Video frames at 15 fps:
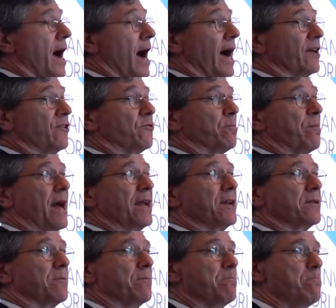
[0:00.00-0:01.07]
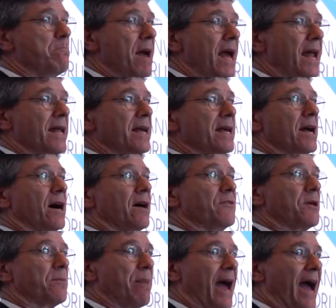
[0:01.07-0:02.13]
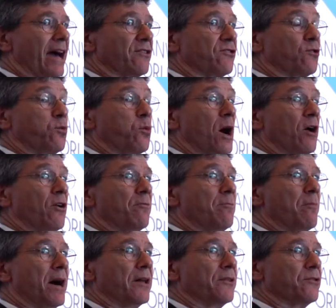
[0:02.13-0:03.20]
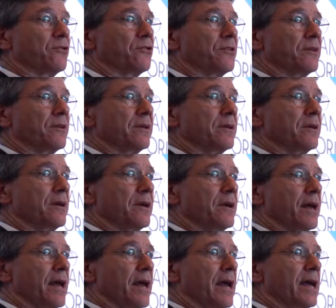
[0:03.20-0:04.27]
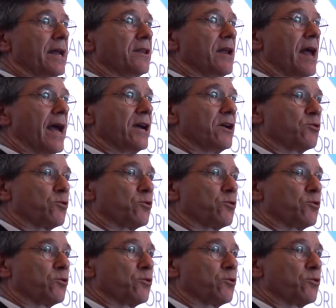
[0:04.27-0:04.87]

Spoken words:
I spent many of the past 12 months in a